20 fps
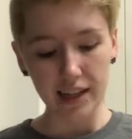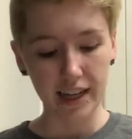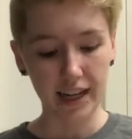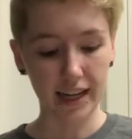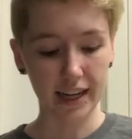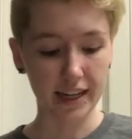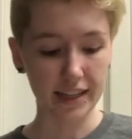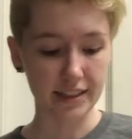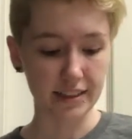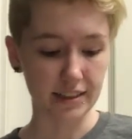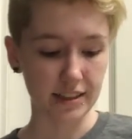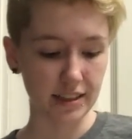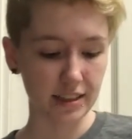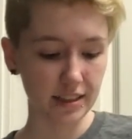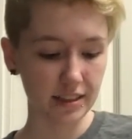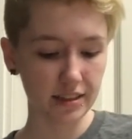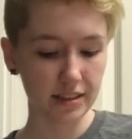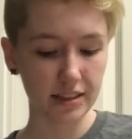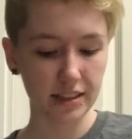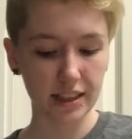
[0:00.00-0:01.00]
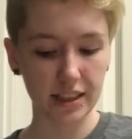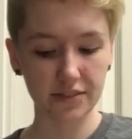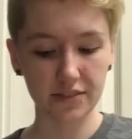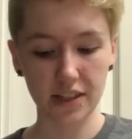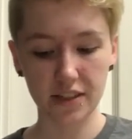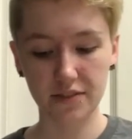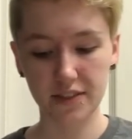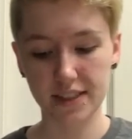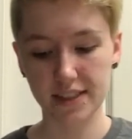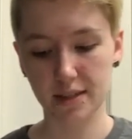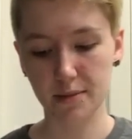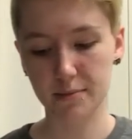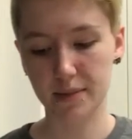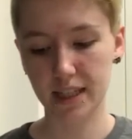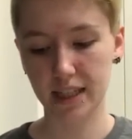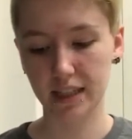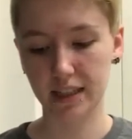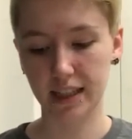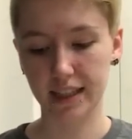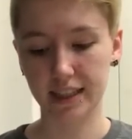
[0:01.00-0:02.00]
And even if it's
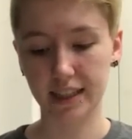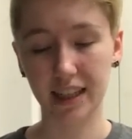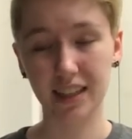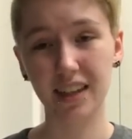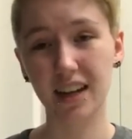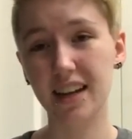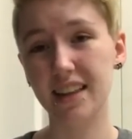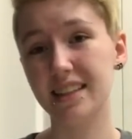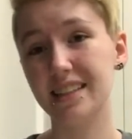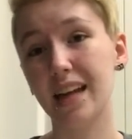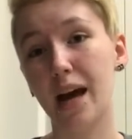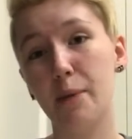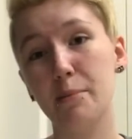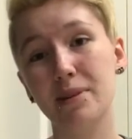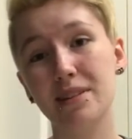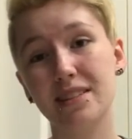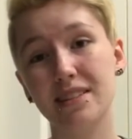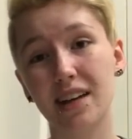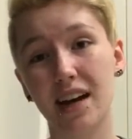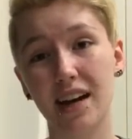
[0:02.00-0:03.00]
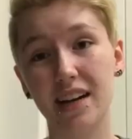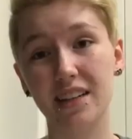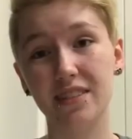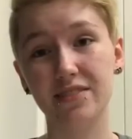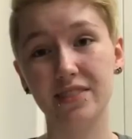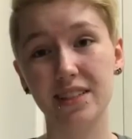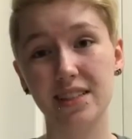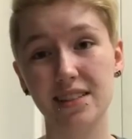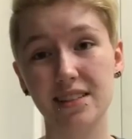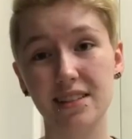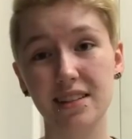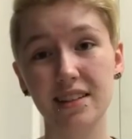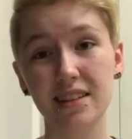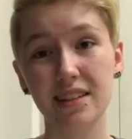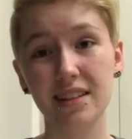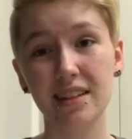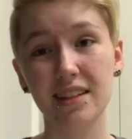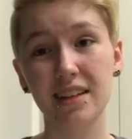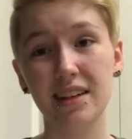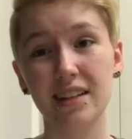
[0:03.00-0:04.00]
something like, a lot of the time it's not even
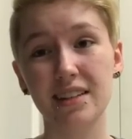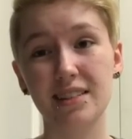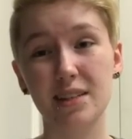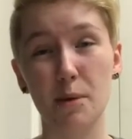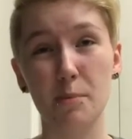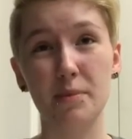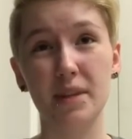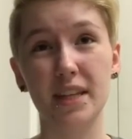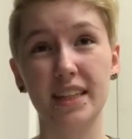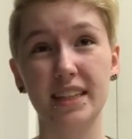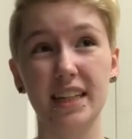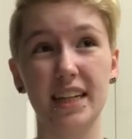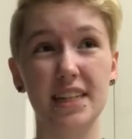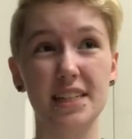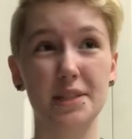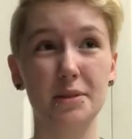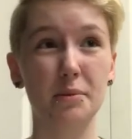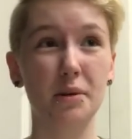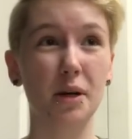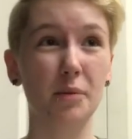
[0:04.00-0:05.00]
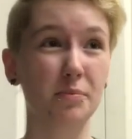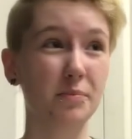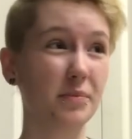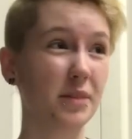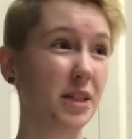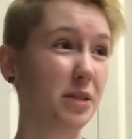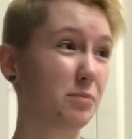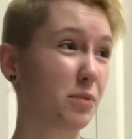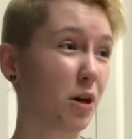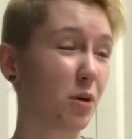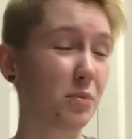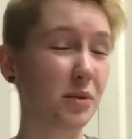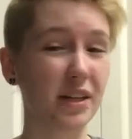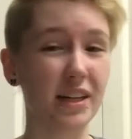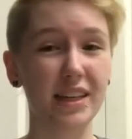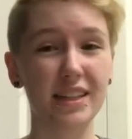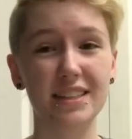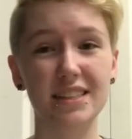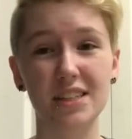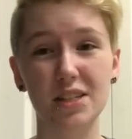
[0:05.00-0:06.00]
something that is
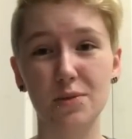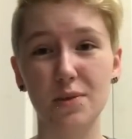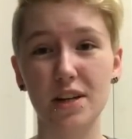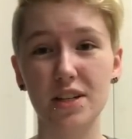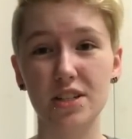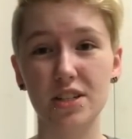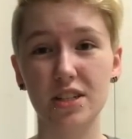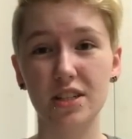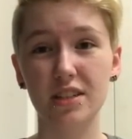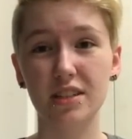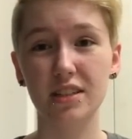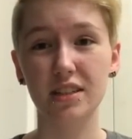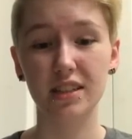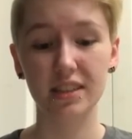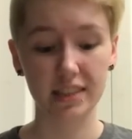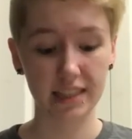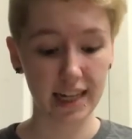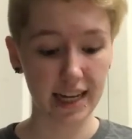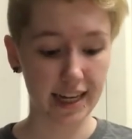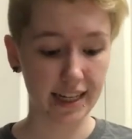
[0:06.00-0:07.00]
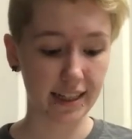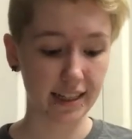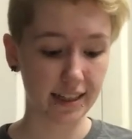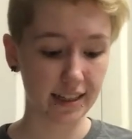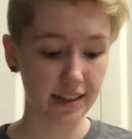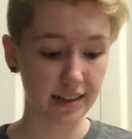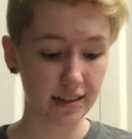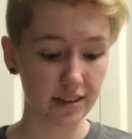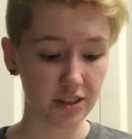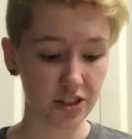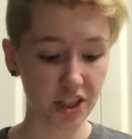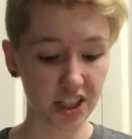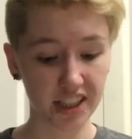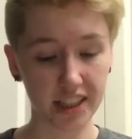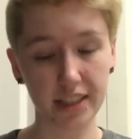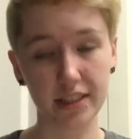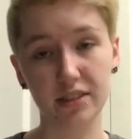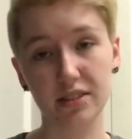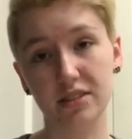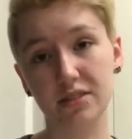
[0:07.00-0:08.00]
inappropriate in the situation, like
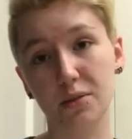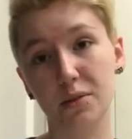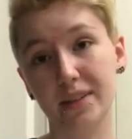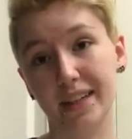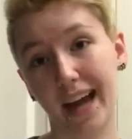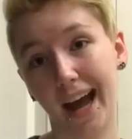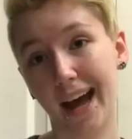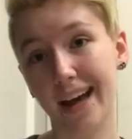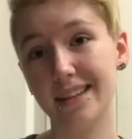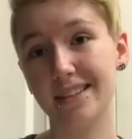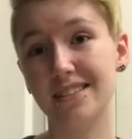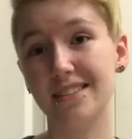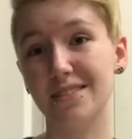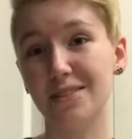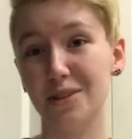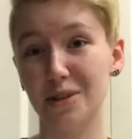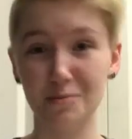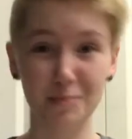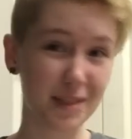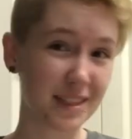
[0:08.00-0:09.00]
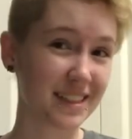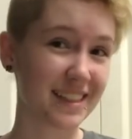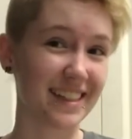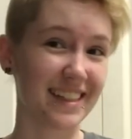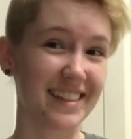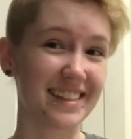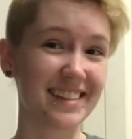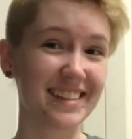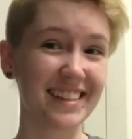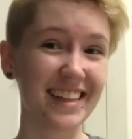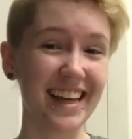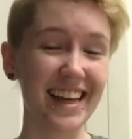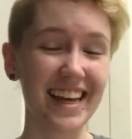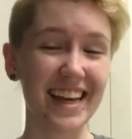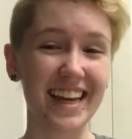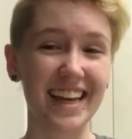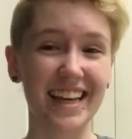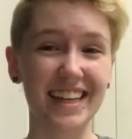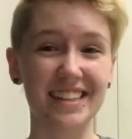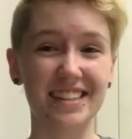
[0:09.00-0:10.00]
chickens or cats or biscuits.
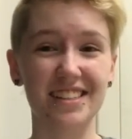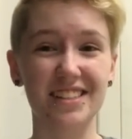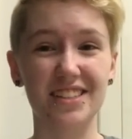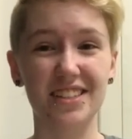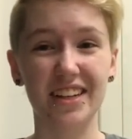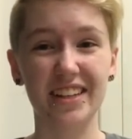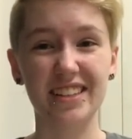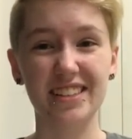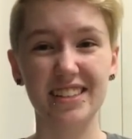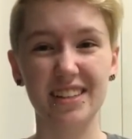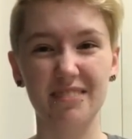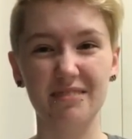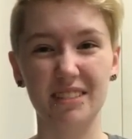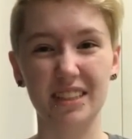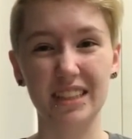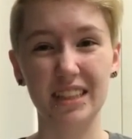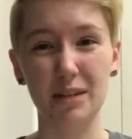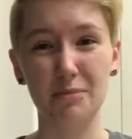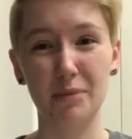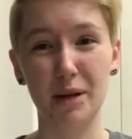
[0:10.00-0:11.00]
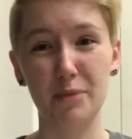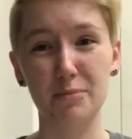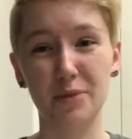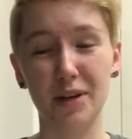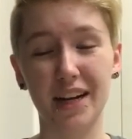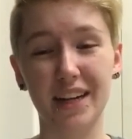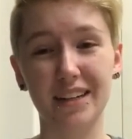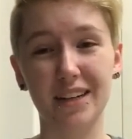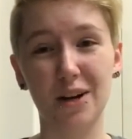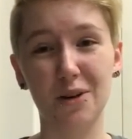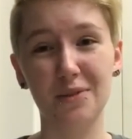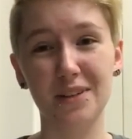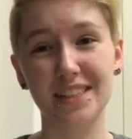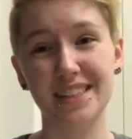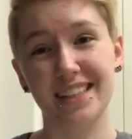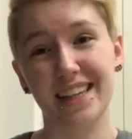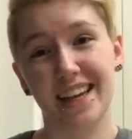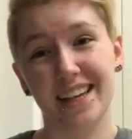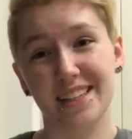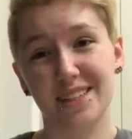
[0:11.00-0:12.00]
It's just something that my brain
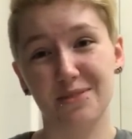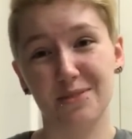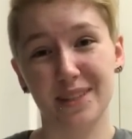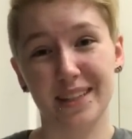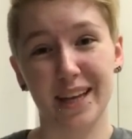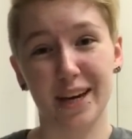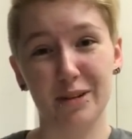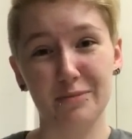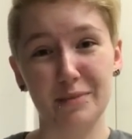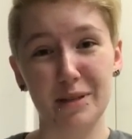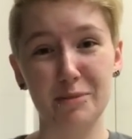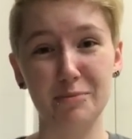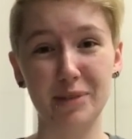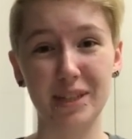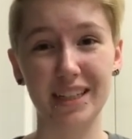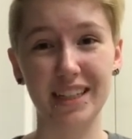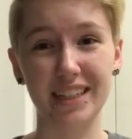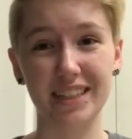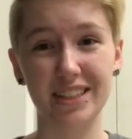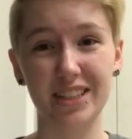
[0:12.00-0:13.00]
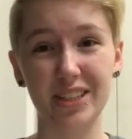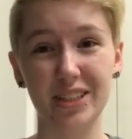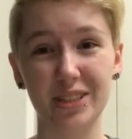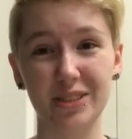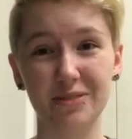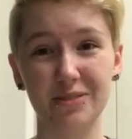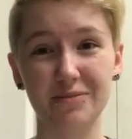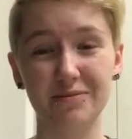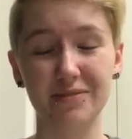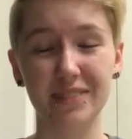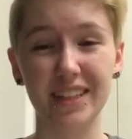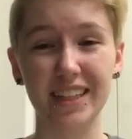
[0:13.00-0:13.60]
always says without me meaning to.